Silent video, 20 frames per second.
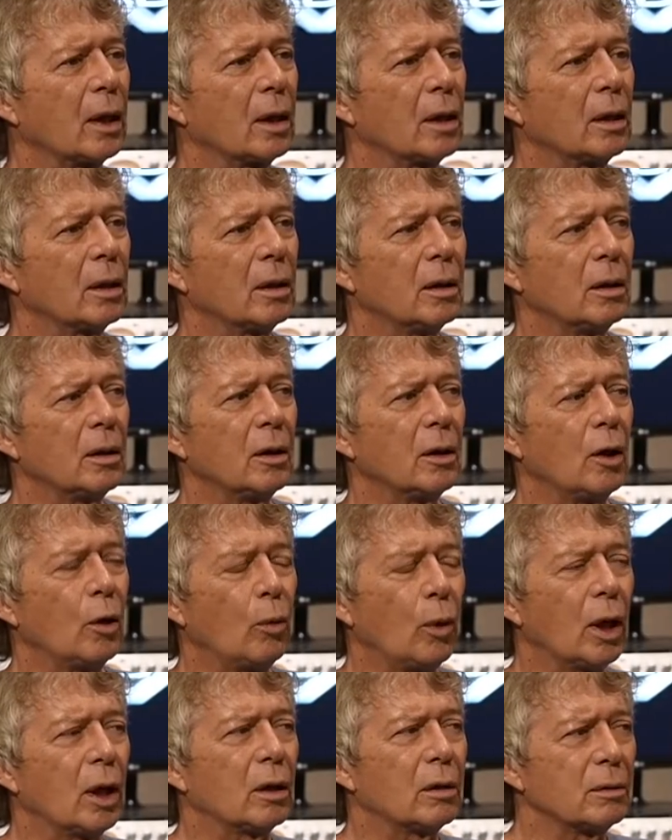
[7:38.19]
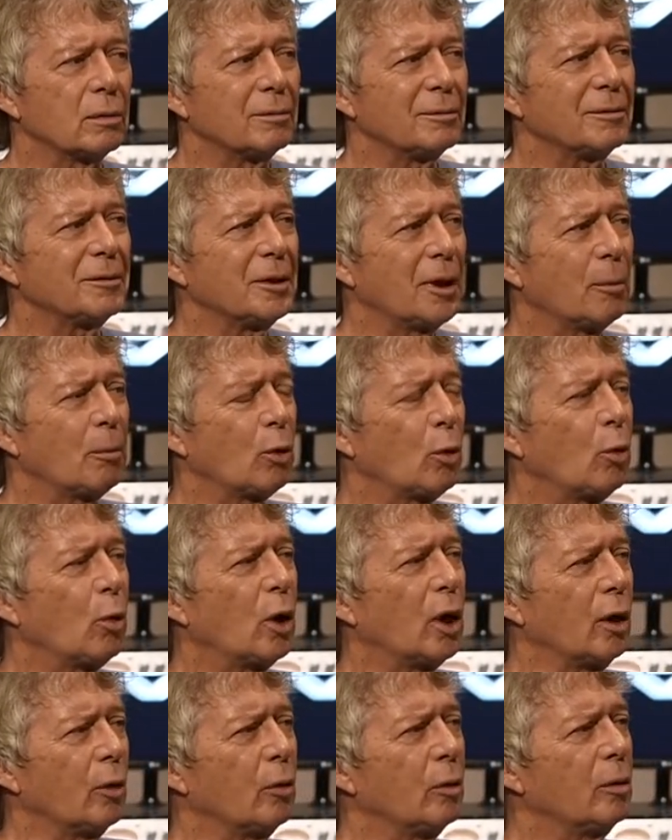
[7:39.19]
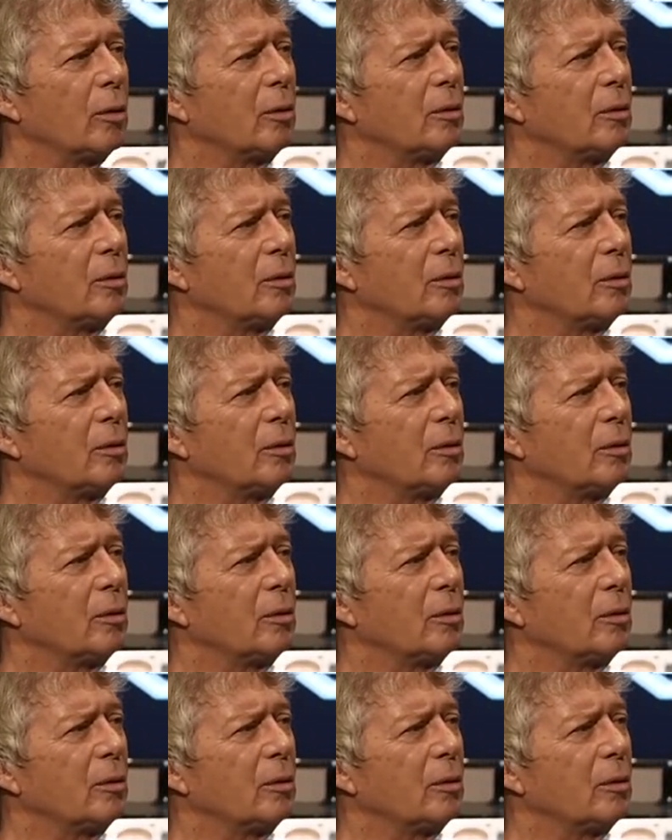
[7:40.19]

and what it is well number one